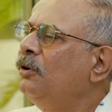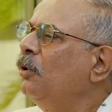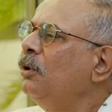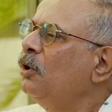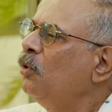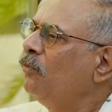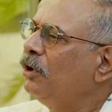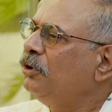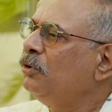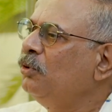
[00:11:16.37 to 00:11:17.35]
don't know
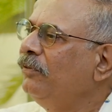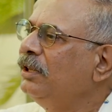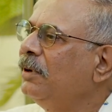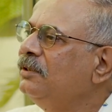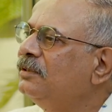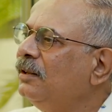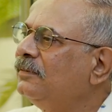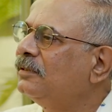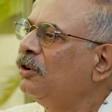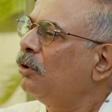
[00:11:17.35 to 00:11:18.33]
what to do with
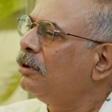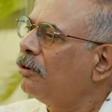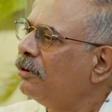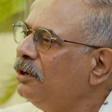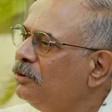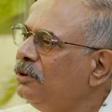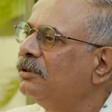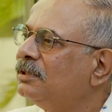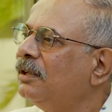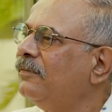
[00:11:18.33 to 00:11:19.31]
myself, not talking to
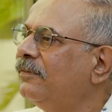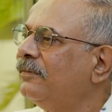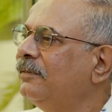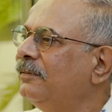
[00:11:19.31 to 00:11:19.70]
yourself.